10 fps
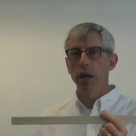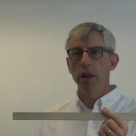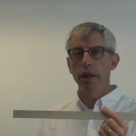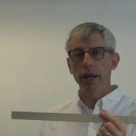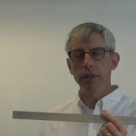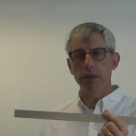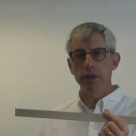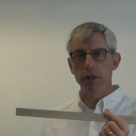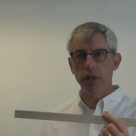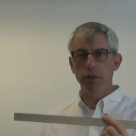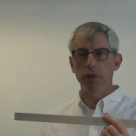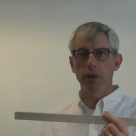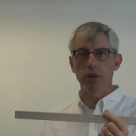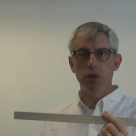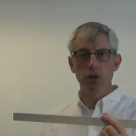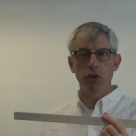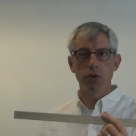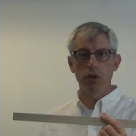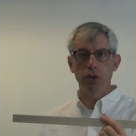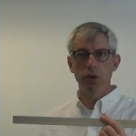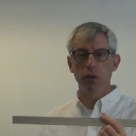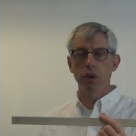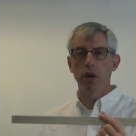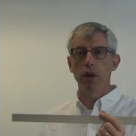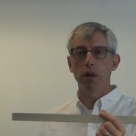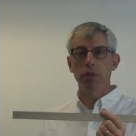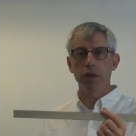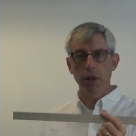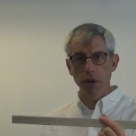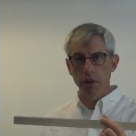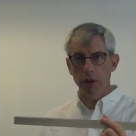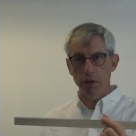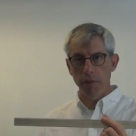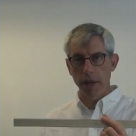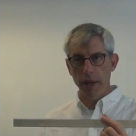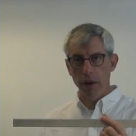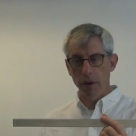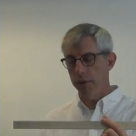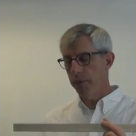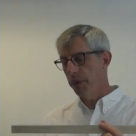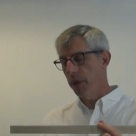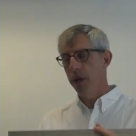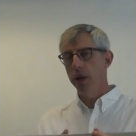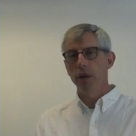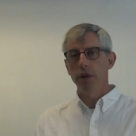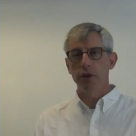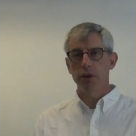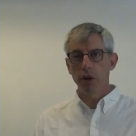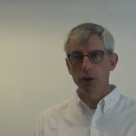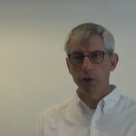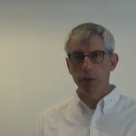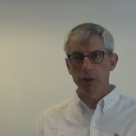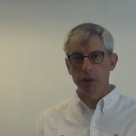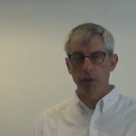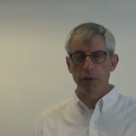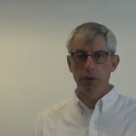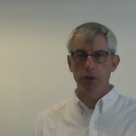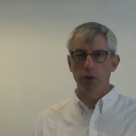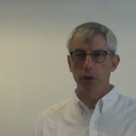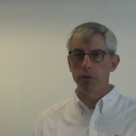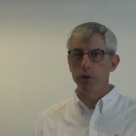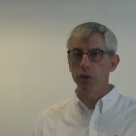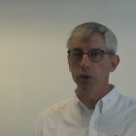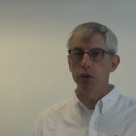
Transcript: That's the stiffness due to the material it's made out of. There's also a stiffness term due